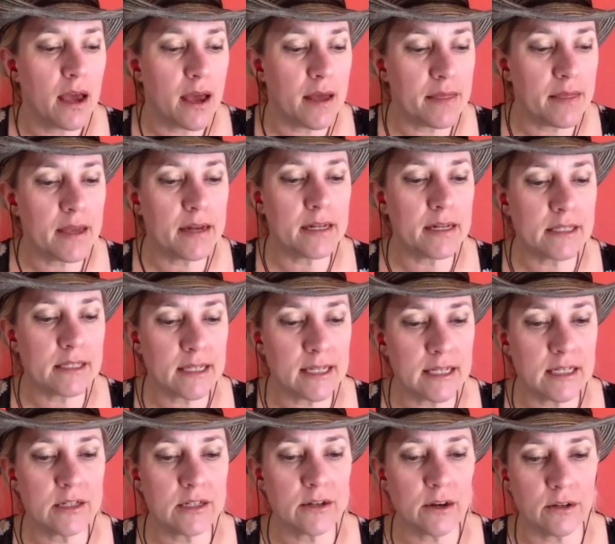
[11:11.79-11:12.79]
And then as he
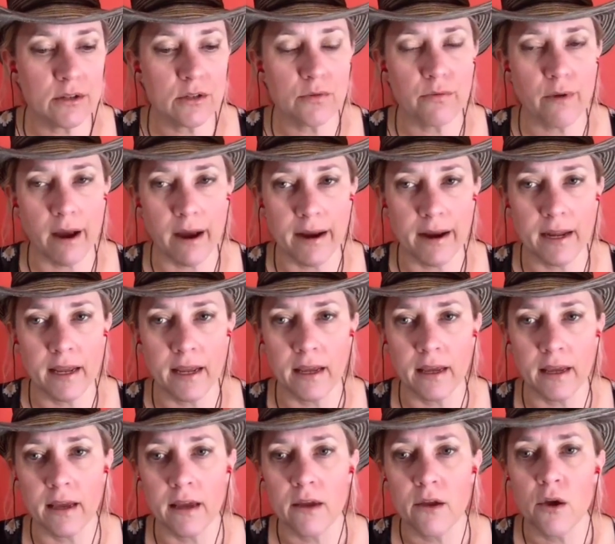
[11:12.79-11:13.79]
starts writing,